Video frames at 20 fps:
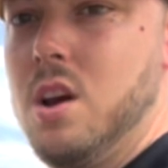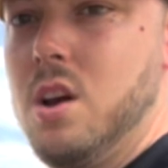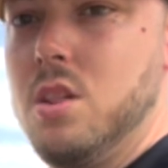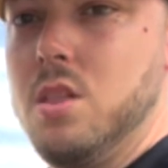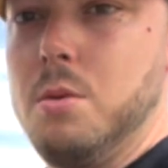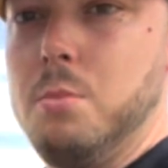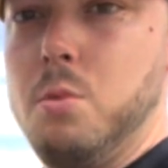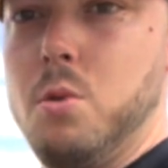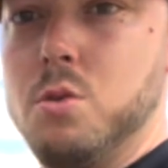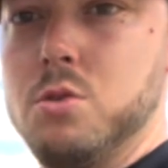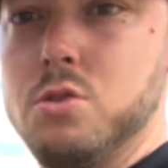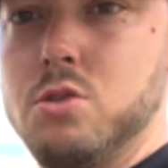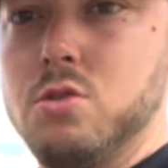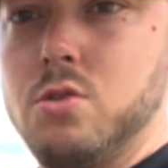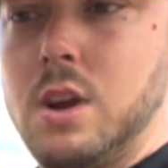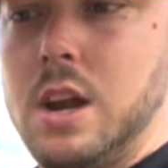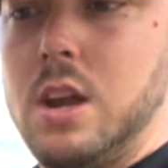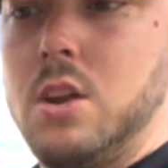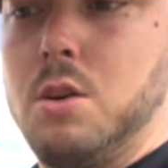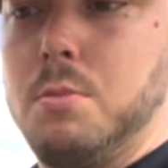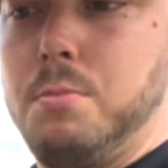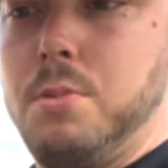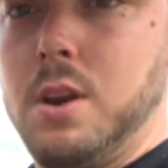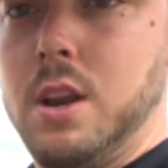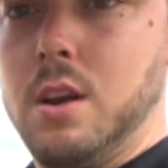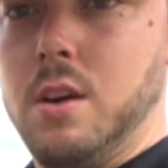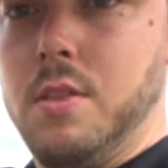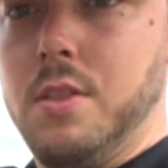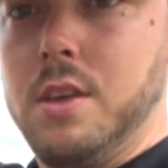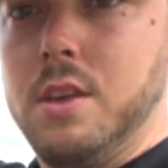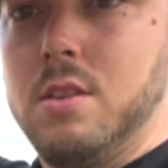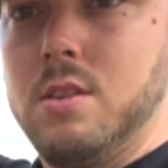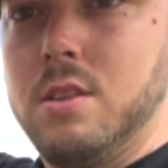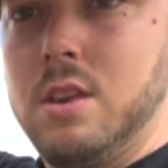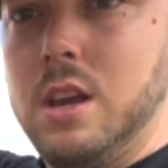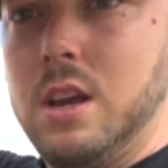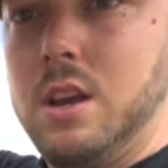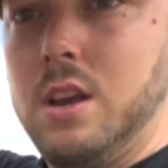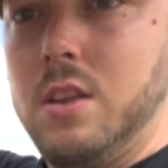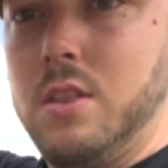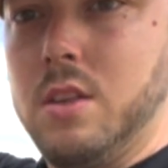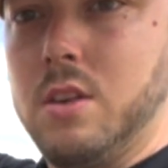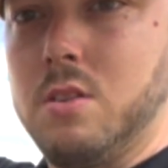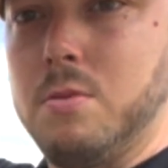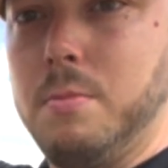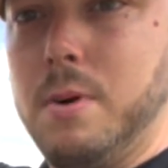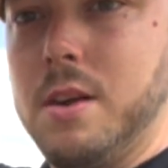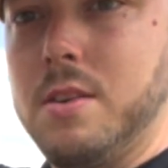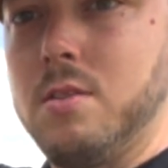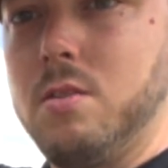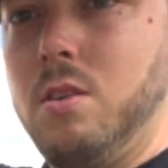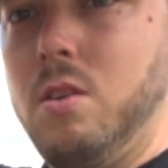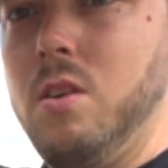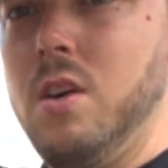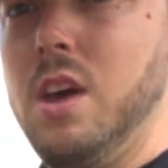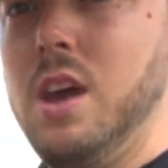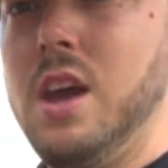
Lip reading: the more strain you're putting on this tendon, this muscle,